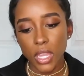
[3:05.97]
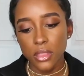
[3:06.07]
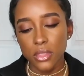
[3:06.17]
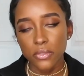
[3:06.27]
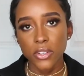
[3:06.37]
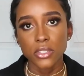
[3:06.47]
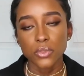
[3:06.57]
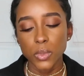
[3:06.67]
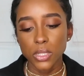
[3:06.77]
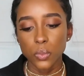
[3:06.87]
the
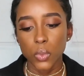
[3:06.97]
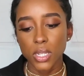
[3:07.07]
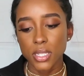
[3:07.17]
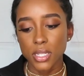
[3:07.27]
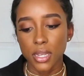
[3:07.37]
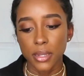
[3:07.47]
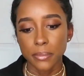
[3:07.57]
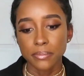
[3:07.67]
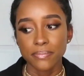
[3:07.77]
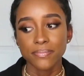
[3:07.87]
first one was
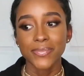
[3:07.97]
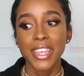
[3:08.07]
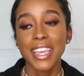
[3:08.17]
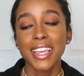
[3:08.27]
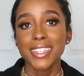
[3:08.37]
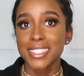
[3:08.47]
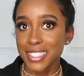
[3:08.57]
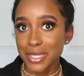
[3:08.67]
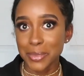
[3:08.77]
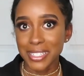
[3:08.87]
um,
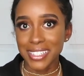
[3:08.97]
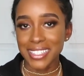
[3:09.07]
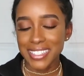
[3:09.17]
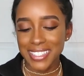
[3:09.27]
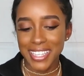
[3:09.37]
sleepiness